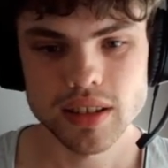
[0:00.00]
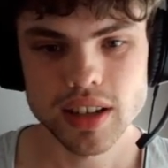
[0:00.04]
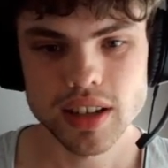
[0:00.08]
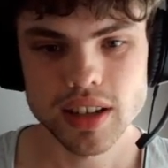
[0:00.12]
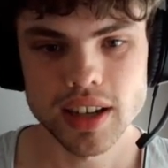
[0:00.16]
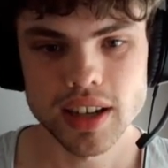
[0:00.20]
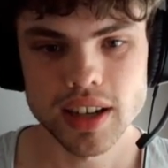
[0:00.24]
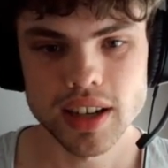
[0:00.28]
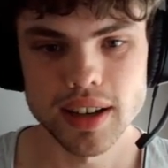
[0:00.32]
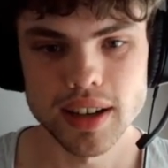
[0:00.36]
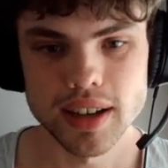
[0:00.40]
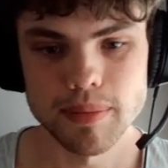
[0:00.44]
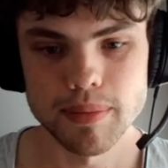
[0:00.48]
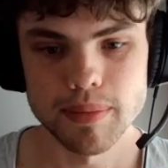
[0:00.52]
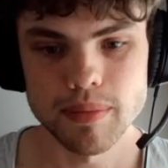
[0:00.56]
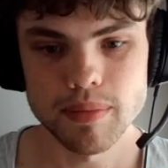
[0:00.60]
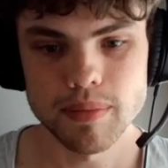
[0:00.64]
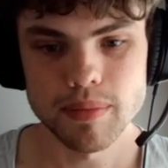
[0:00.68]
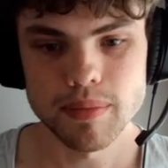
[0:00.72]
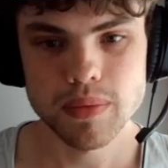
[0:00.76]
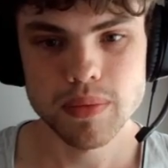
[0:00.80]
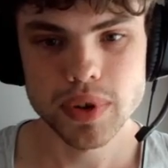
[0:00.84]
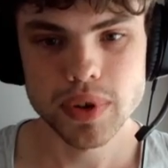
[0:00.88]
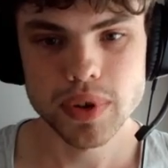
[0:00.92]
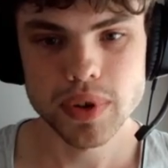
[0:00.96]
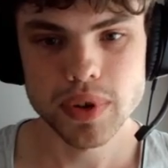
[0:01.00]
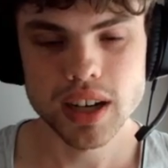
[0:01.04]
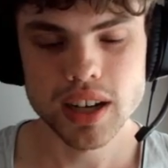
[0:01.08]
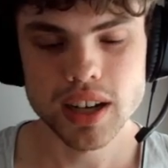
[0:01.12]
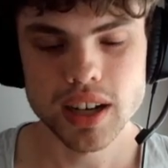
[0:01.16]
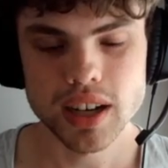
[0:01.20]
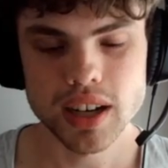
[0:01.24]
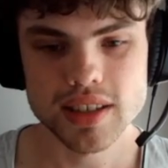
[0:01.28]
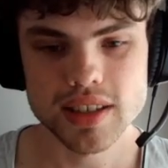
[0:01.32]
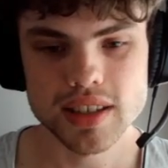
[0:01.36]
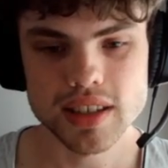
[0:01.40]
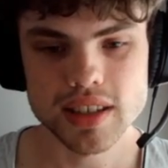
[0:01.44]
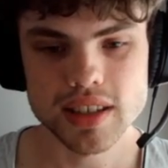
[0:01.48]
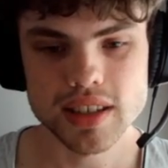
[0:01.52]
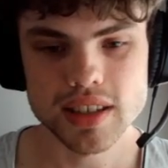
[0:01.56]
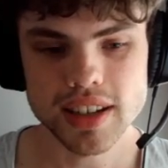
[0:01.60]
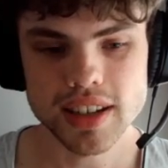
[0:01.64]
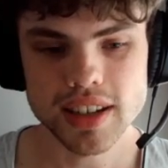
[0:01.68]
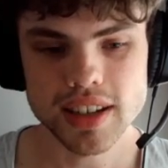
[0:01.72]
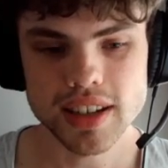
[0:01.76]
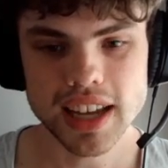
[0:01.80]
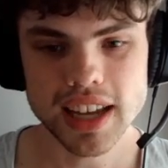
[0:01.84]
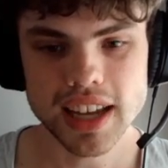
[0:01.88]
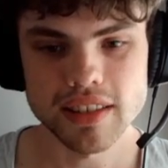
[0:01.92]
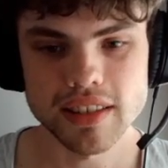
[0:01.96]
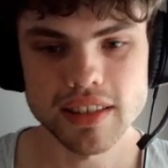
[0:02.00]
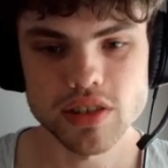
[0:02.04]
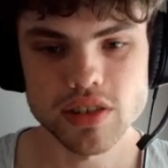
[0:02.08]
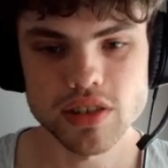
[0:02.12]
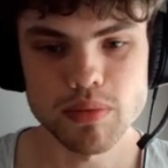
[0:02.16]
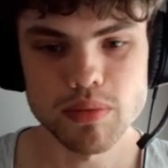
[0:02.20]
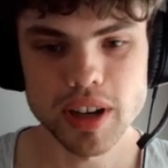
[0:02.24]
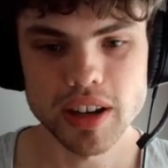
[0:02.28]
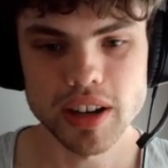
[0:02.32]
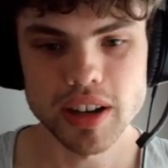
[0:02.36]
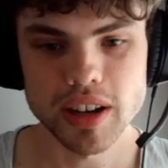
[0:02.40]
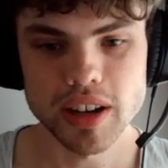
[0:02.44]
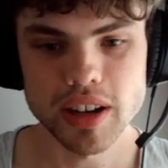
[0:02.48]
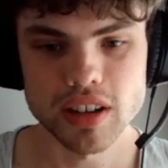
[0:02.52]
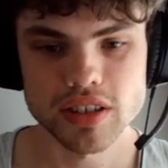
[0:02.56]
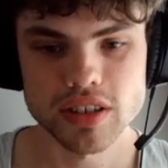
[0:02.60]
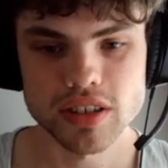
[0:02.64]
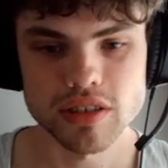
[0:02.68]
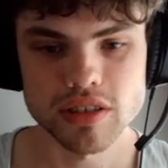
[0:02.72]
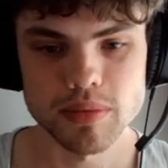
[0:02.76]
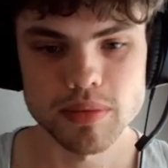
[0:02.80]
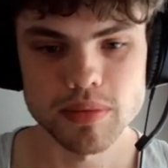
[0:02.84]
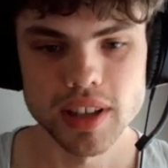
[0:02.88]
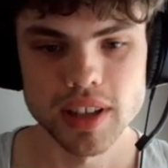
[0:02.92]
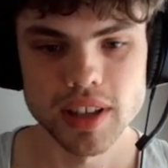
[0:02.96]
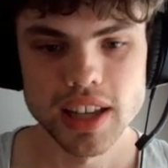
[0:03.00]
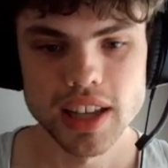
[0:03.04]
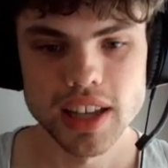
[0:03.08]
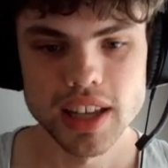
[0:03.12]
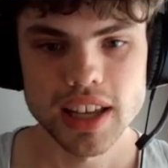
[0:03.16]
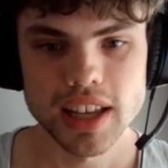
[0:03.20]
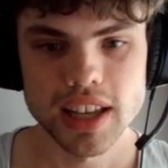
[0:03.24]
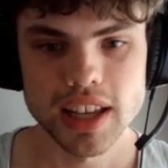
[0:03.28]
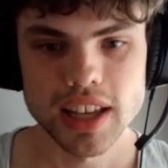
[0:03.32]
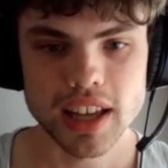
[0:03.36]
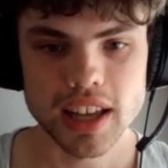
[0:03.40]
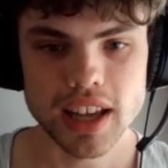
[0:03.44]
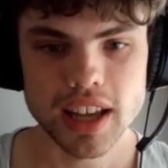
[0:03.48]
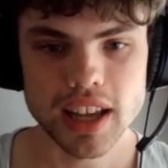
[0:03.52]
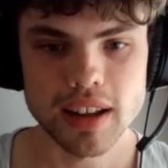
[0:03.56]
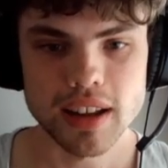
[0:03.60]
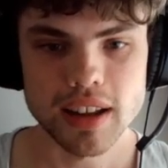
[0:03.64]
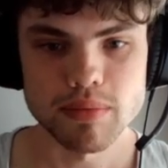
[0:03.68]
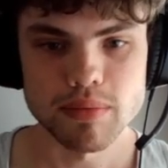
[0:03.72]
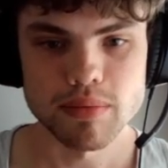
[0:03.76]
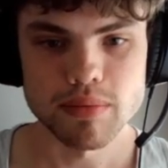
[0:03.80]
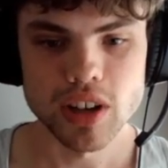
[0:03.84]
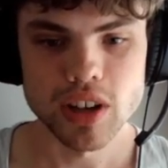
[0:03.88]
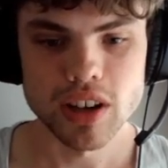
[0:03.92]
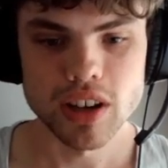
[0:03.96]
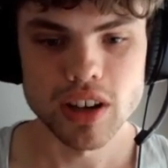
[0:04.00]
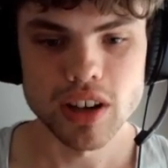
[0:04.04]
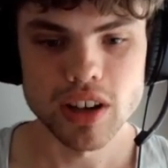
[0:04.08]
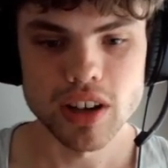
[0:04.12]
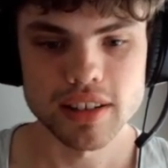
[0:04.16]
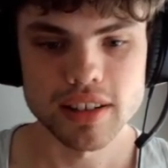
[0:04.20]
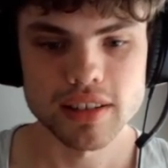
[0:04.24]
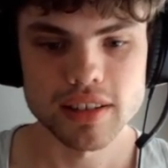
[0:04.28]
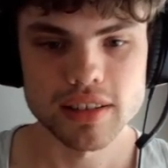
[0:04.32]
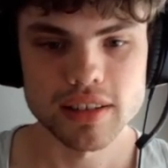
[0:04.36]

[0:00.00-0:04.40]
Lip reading: here. Cause again, there's no Mare Nostrum. I'm not